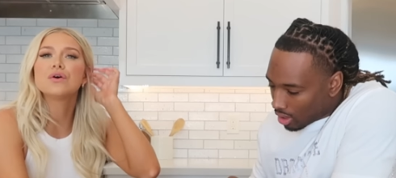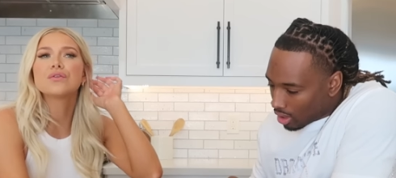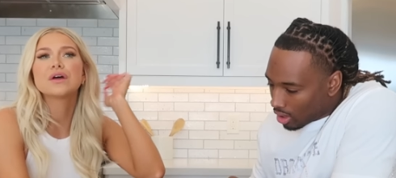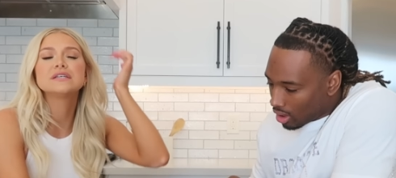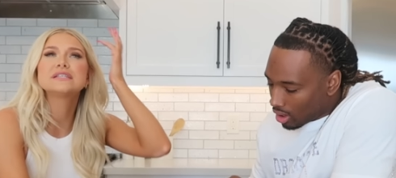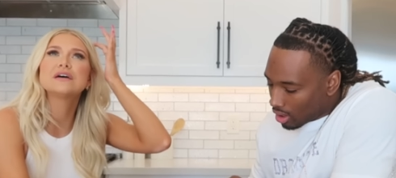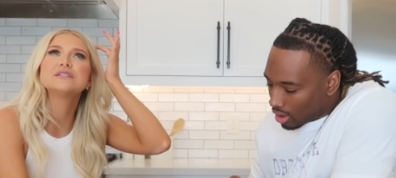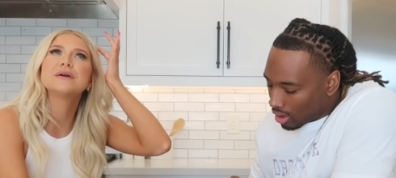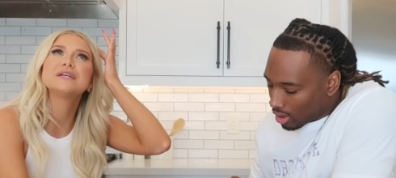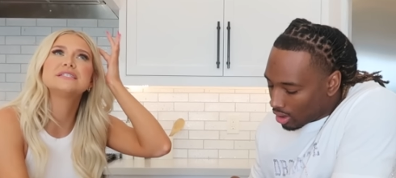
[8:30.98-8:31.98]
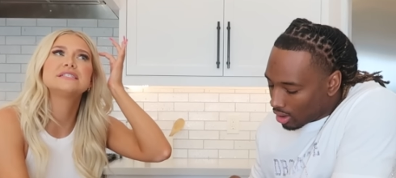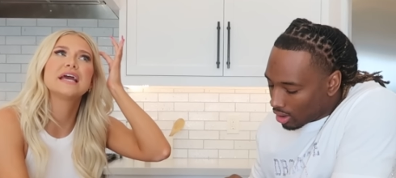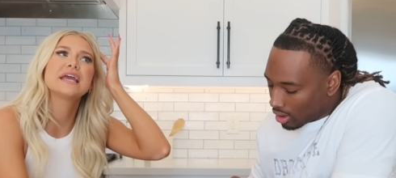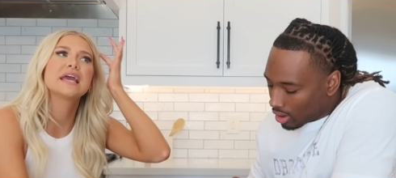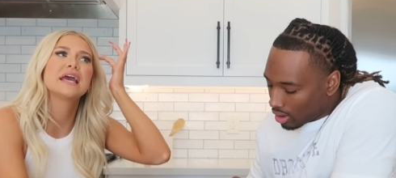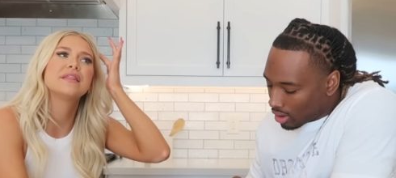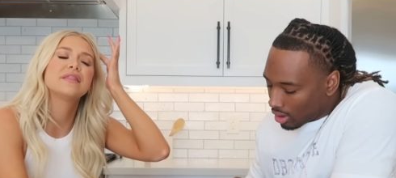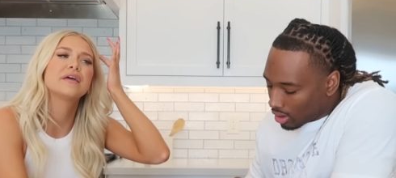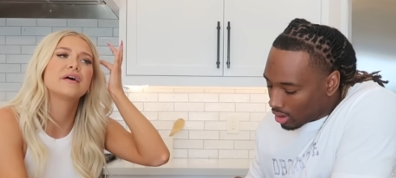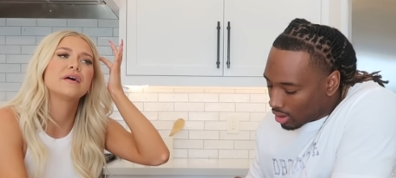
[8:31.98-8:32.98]
Speaker 1: You know the Salisbury steak in
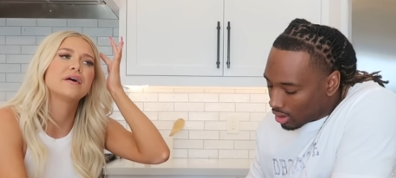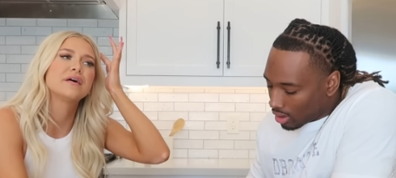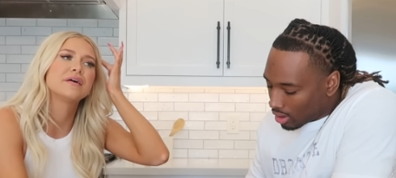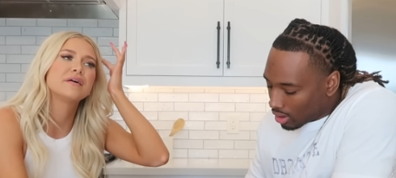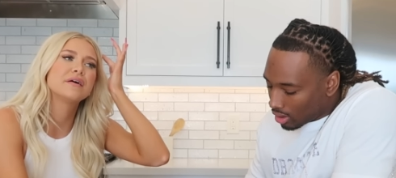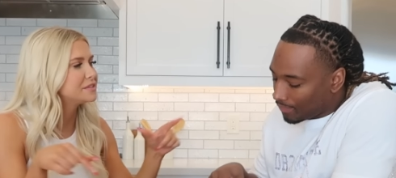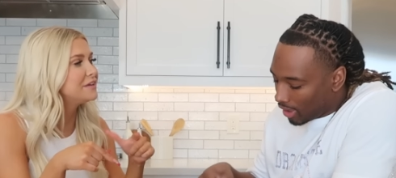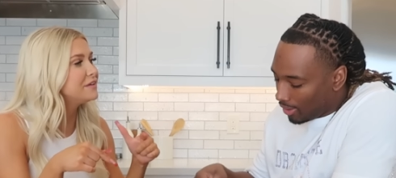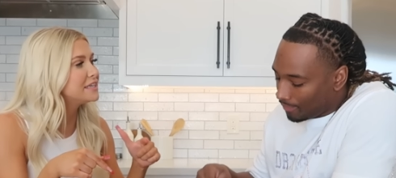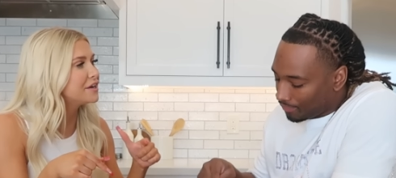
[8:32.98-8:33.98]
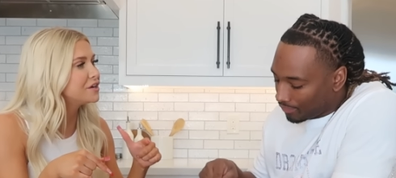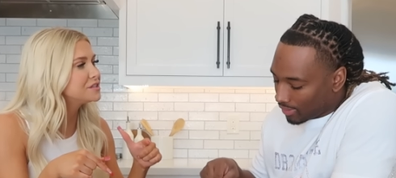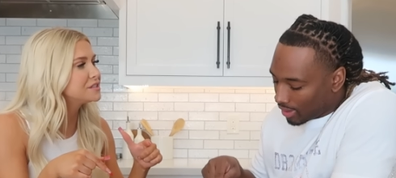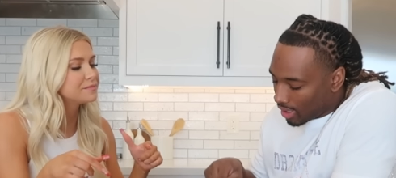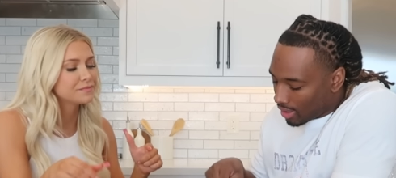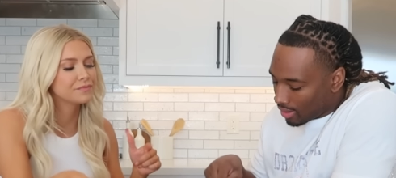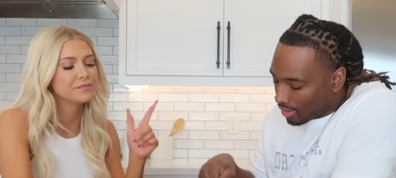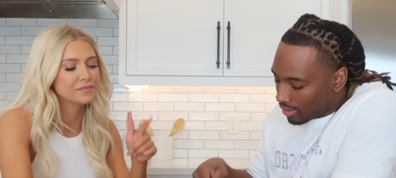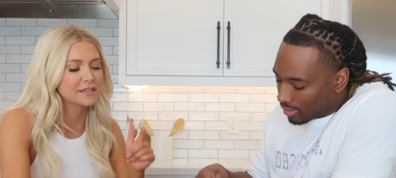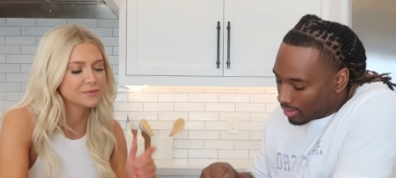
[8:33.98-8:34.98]
the TV yeah. dinners? Yeah.
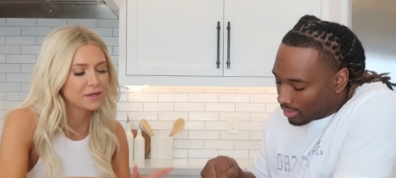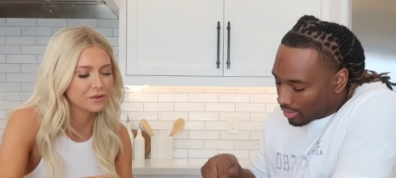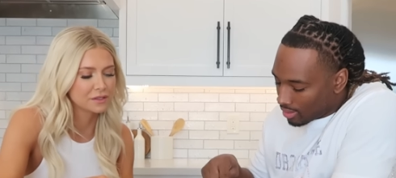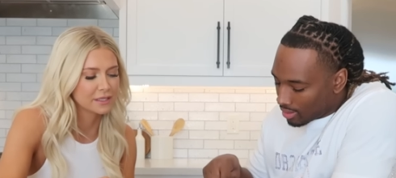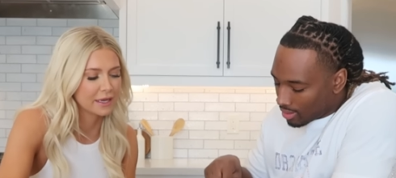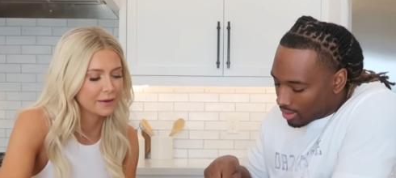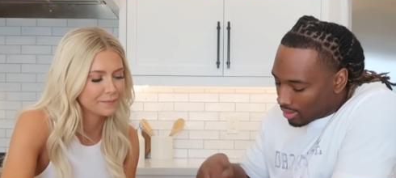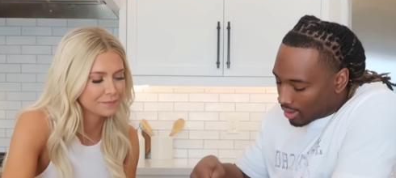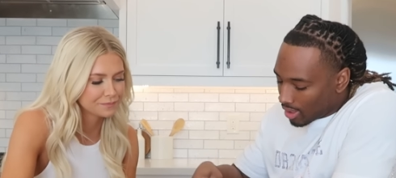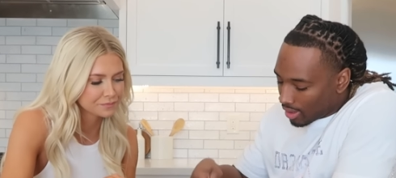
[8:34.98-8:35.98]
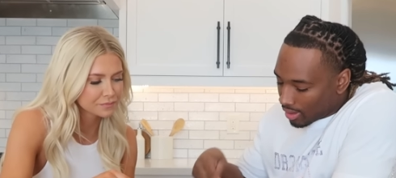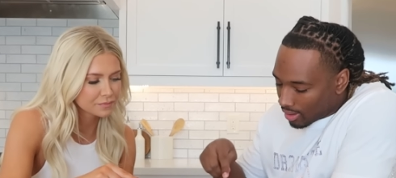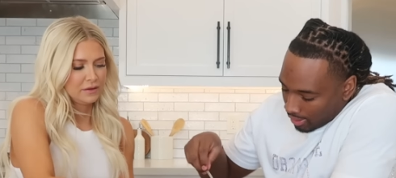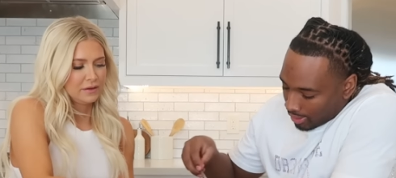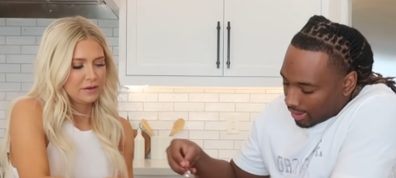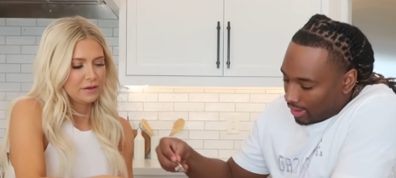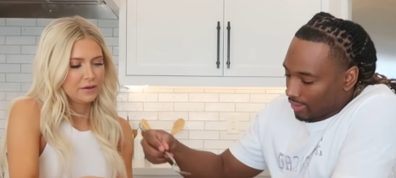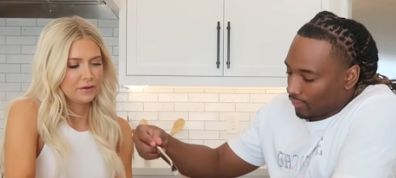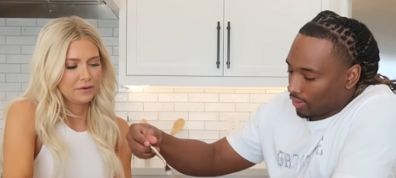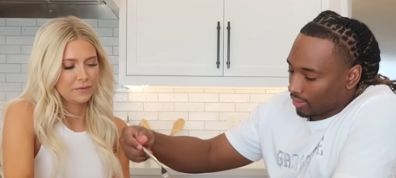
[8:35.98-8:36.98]
That's what it looks like.
Speaker 2: Yeah. Here, take
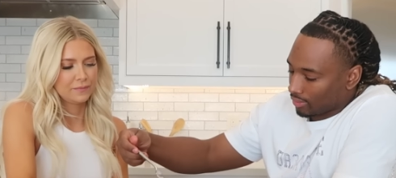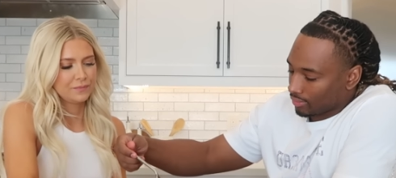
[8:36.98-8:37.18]
this one.